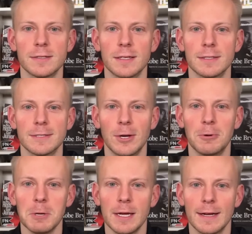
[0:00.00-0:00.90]
And so
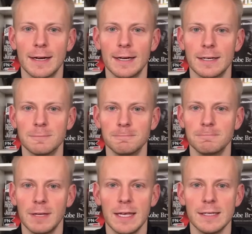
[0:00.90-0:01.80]

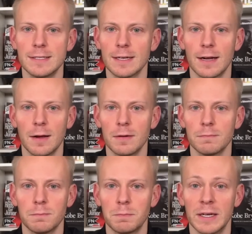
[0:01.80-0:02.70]
he's
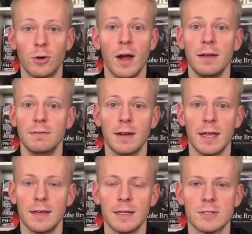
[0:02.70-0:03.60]
been great.
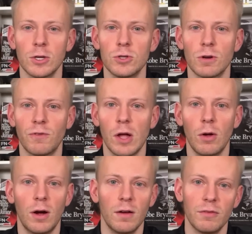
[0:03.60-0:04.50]
And so you should follow
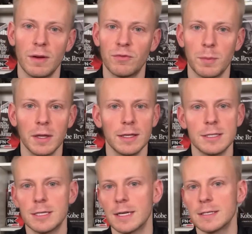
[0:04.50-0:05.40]
all of them, from Elise,
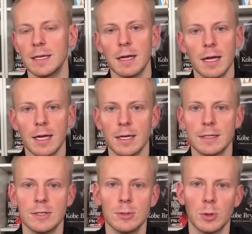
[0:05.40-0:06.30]
Jesse,
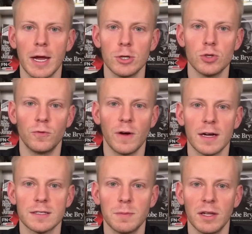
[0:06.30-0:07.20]
to Andrew
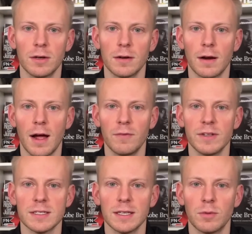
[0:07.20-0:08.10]
Fox Miller,
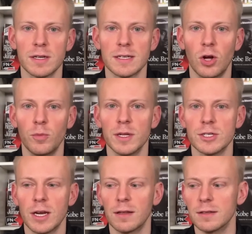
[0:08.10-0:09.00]
obviously Russ Heltman,
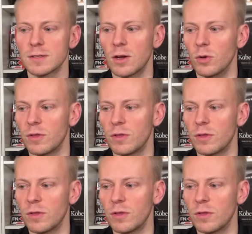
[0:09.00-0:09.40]
Jake Lisco.